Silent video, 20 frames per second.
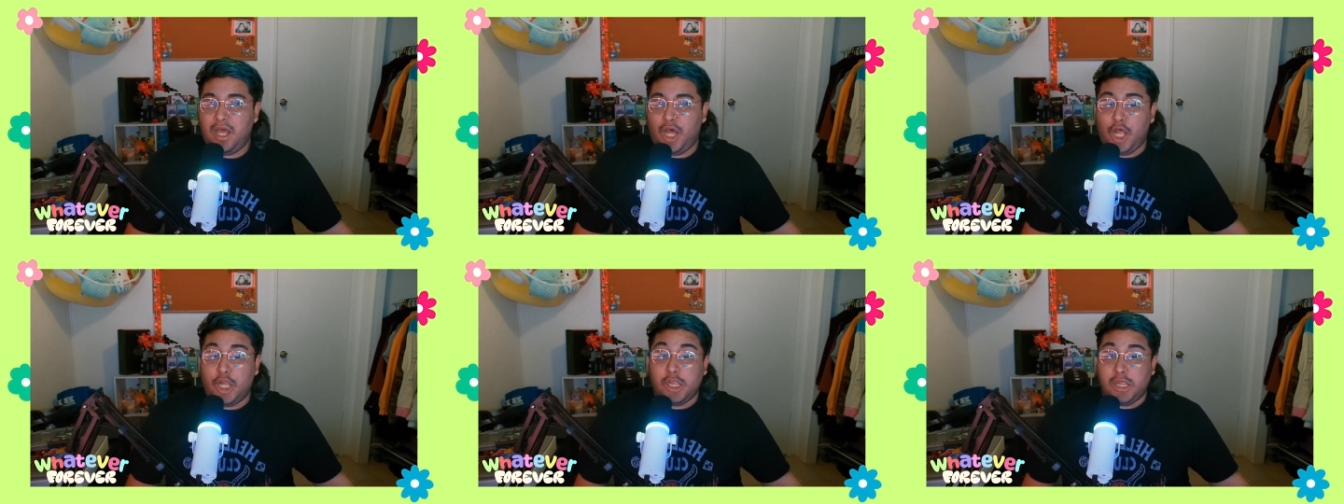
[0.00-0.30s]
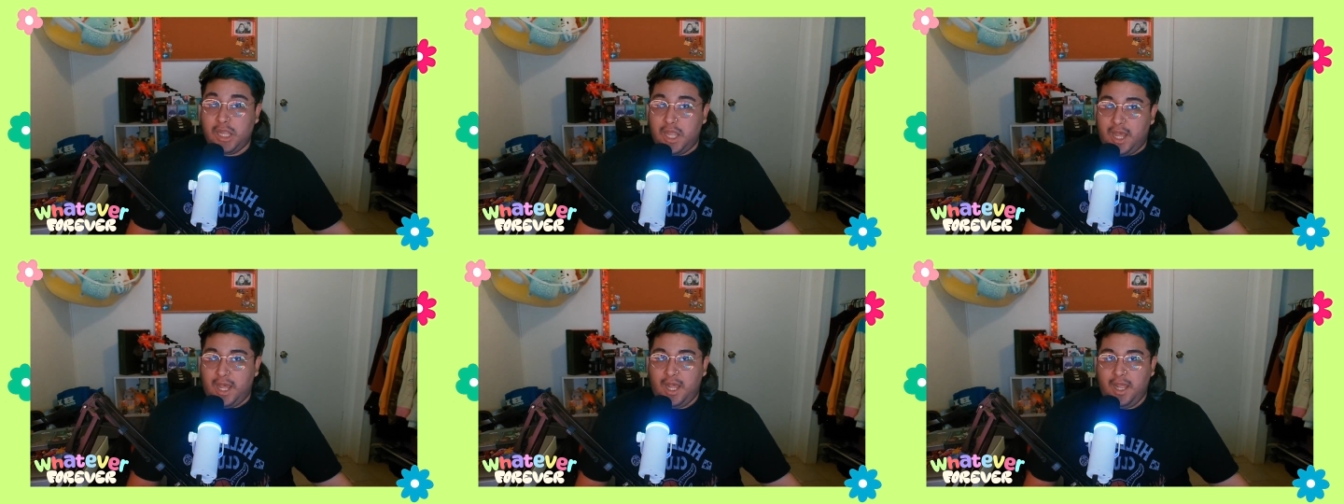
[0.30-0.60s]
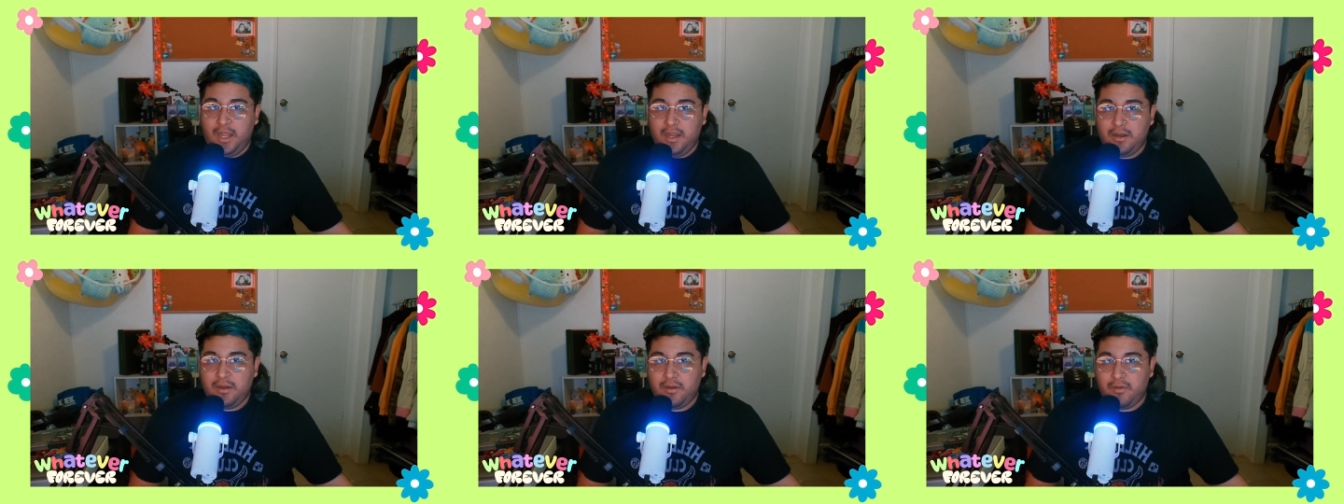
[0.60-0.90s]
a
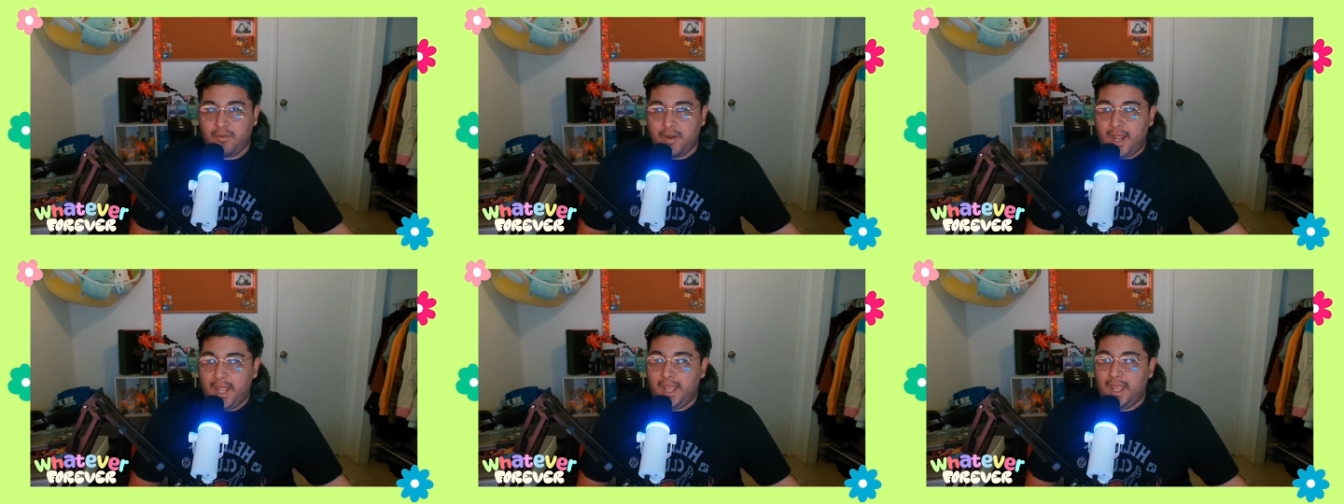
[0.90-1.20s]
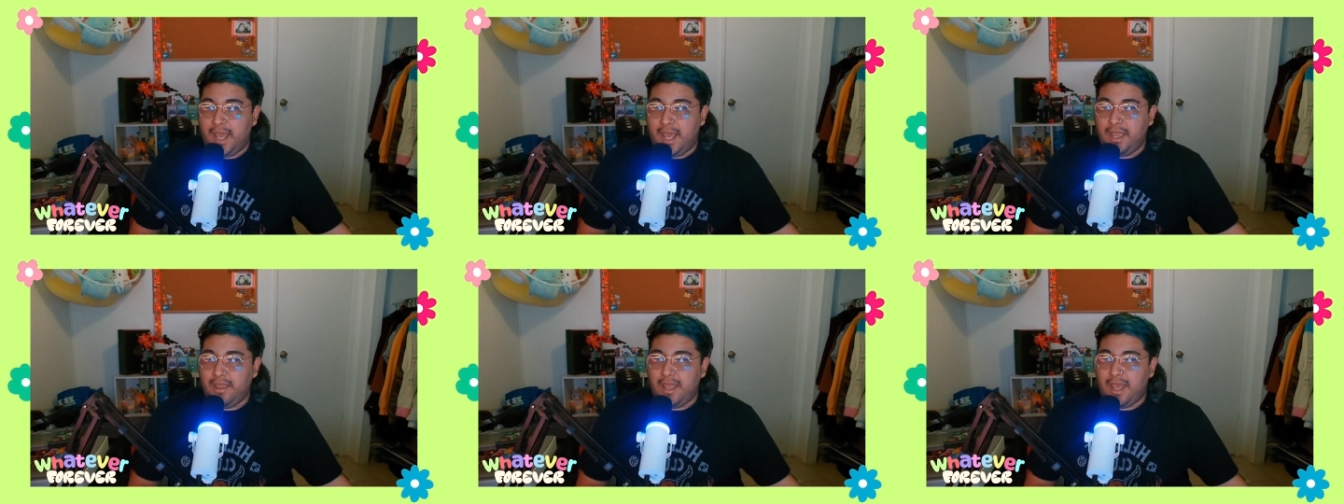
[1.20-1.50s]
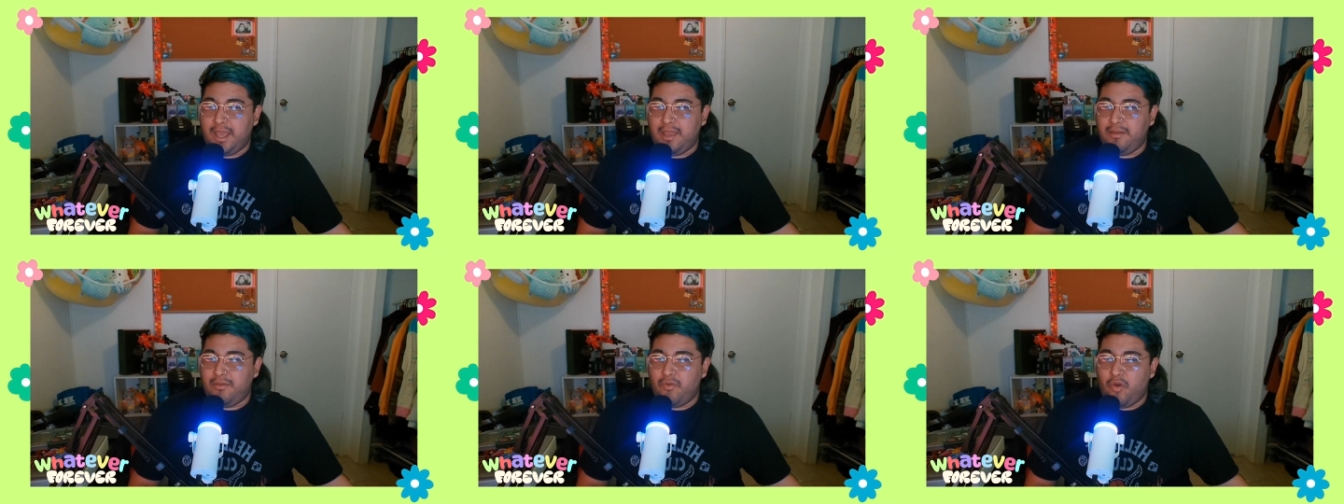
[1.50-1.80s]
lot right i
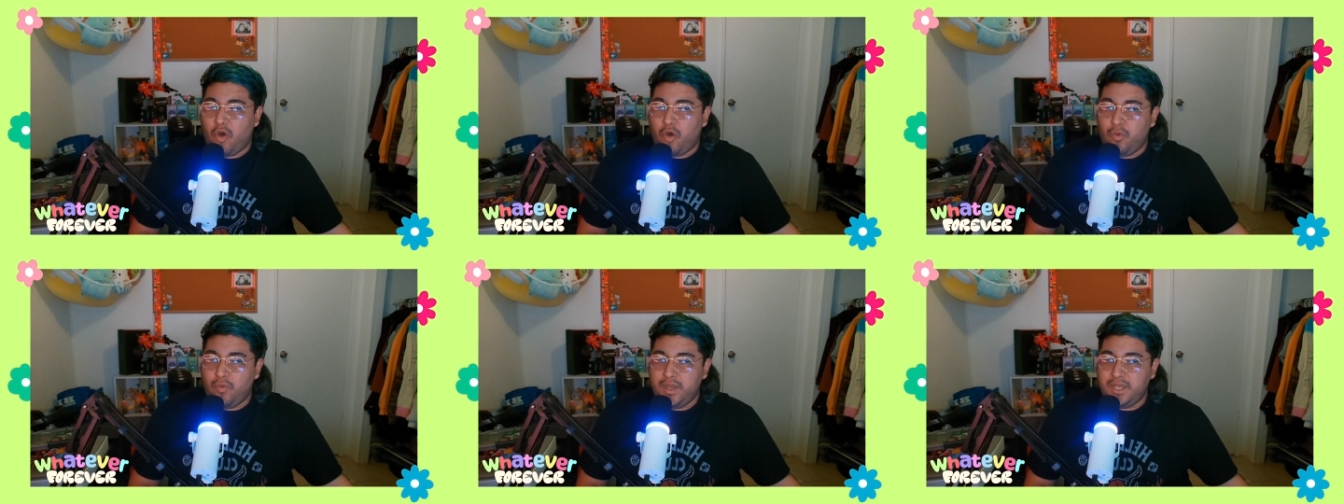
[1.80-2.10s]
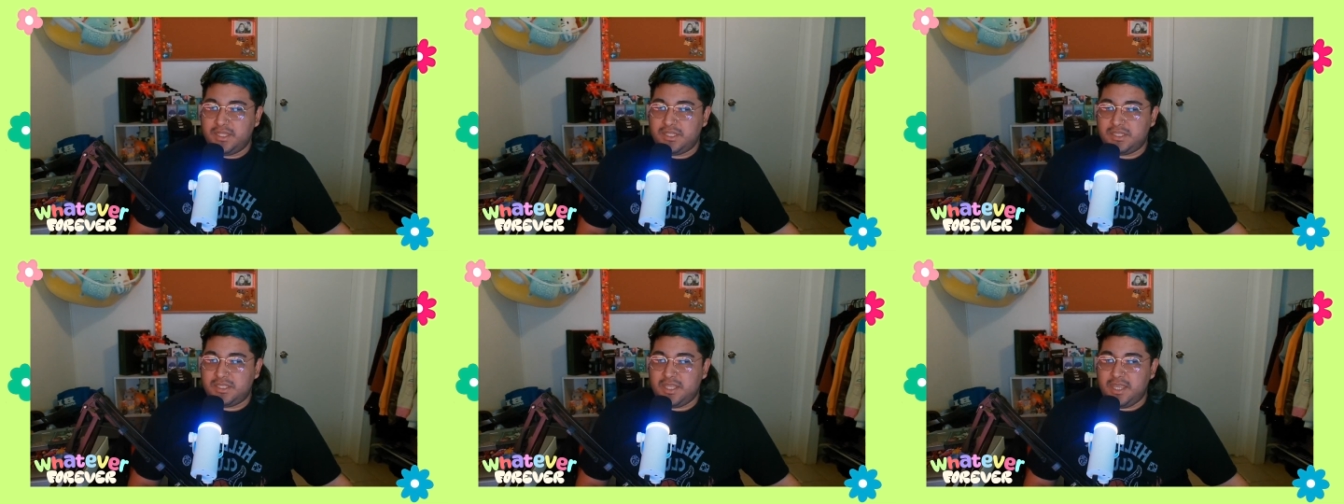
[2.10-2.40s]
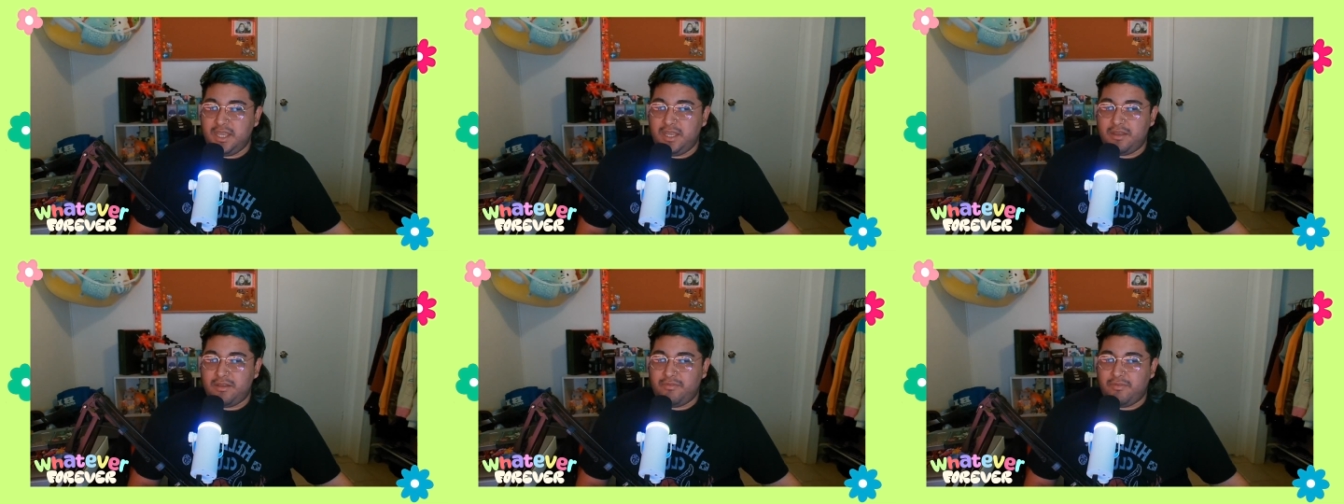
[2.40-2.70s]
i always
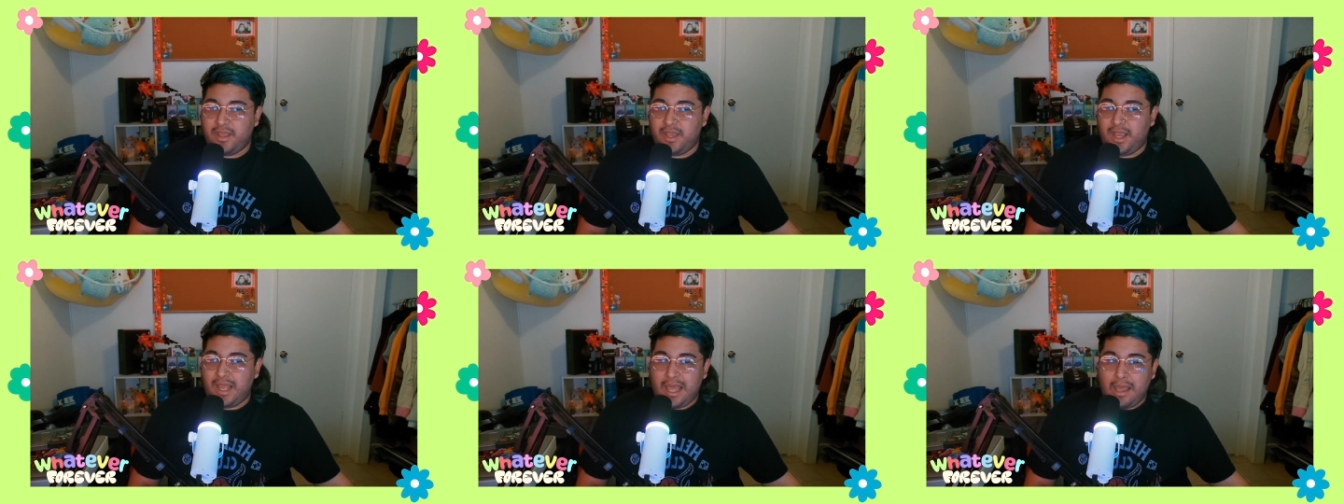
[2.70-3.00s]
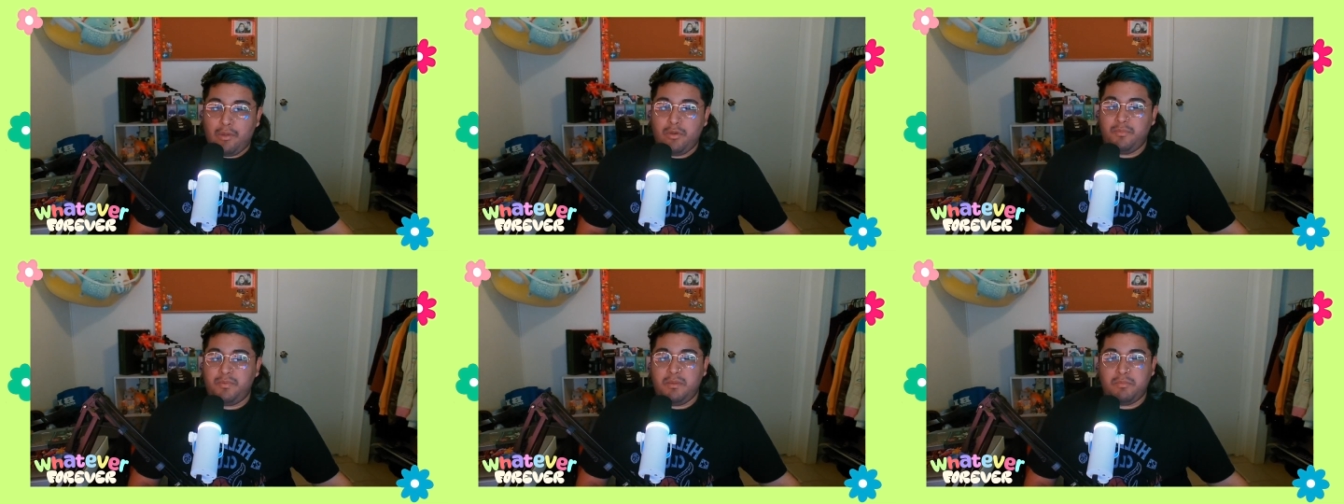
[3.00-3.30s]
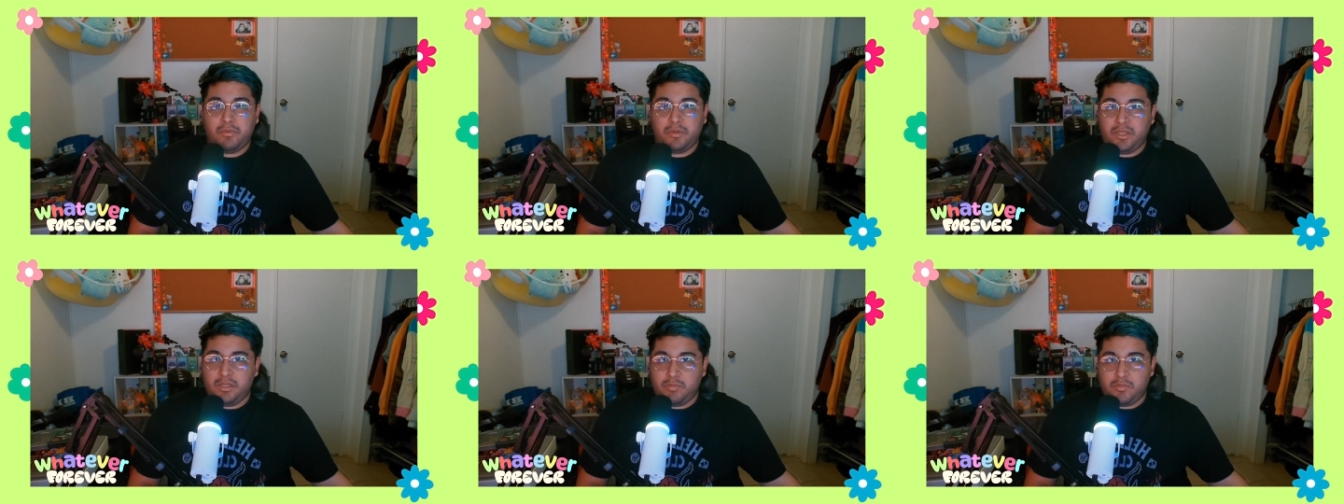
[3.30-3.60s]
think of like how do
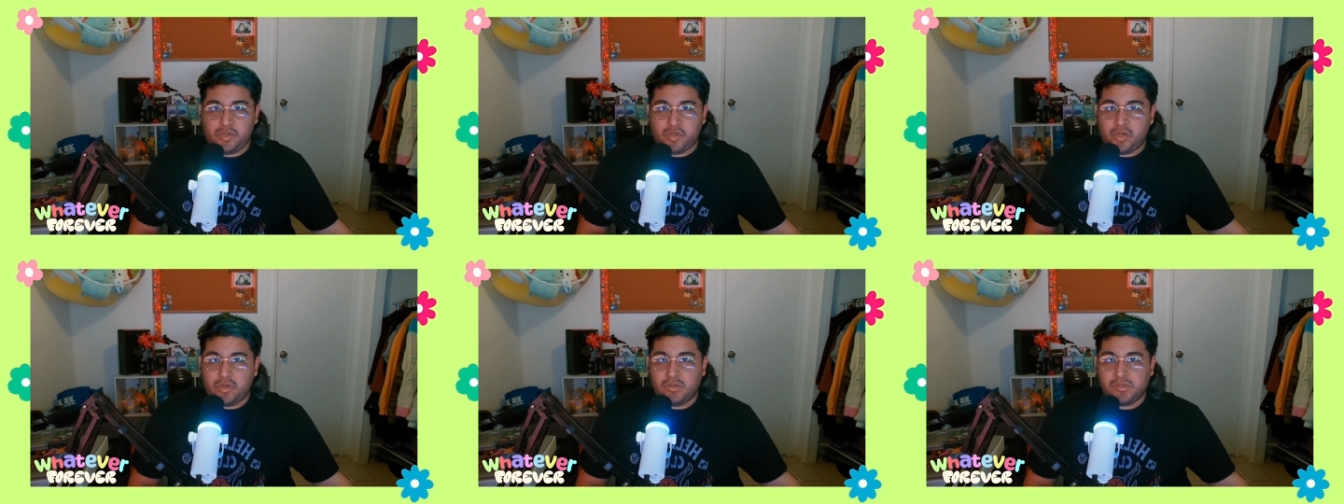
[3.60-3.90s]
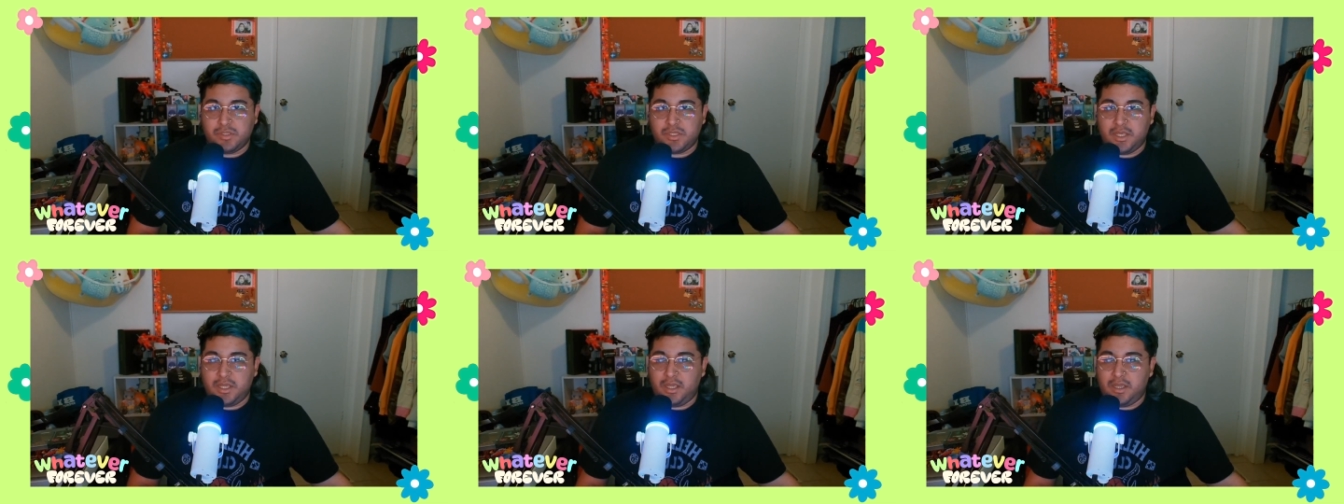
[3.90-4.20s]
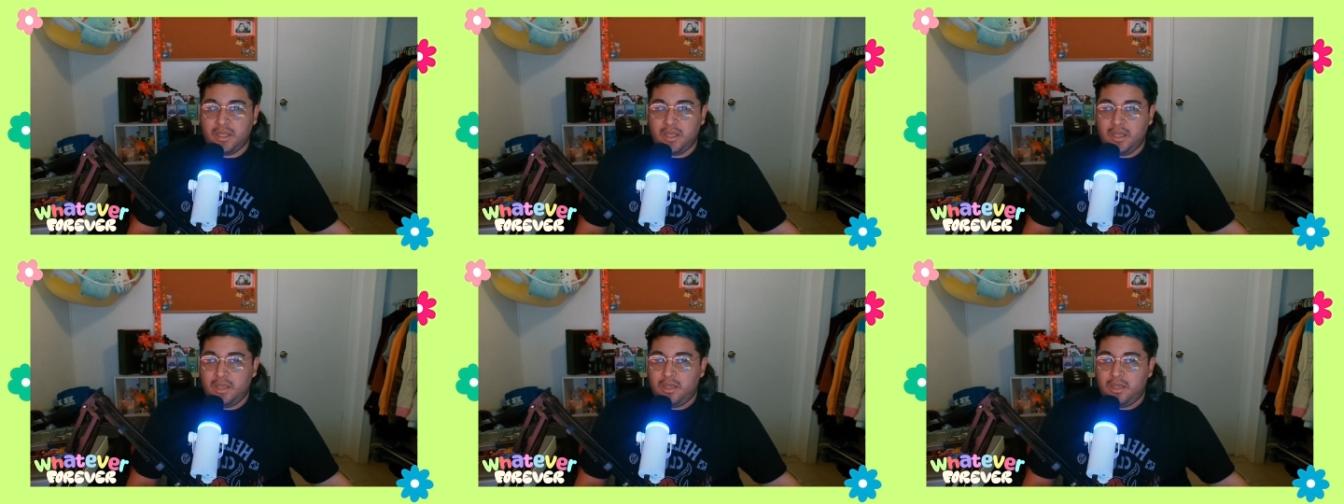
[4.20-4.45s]
people keep journals like